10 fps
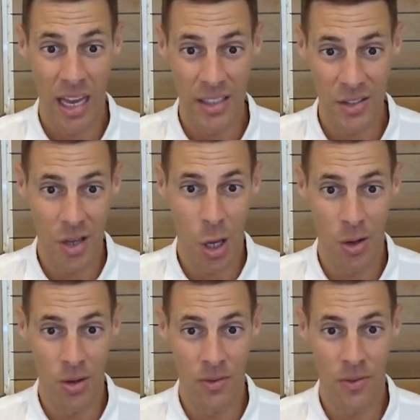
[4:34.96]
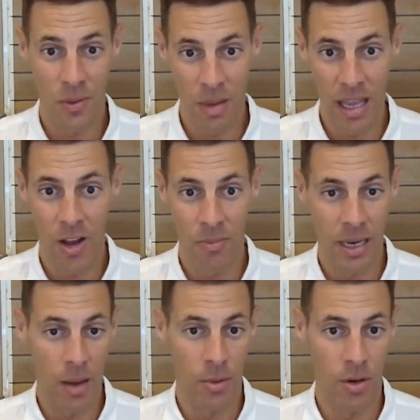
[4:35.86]
So for me, I've been
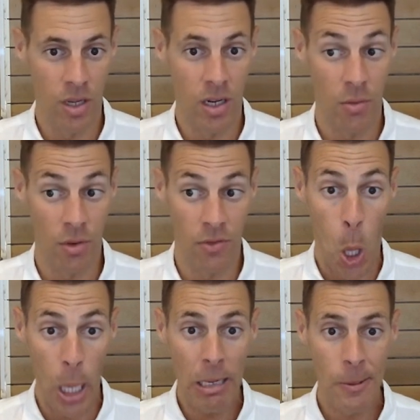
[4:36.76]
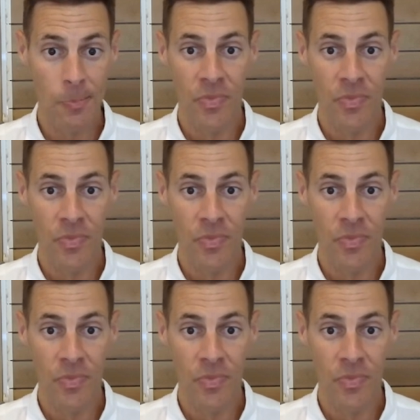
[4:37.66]
able to really refine it.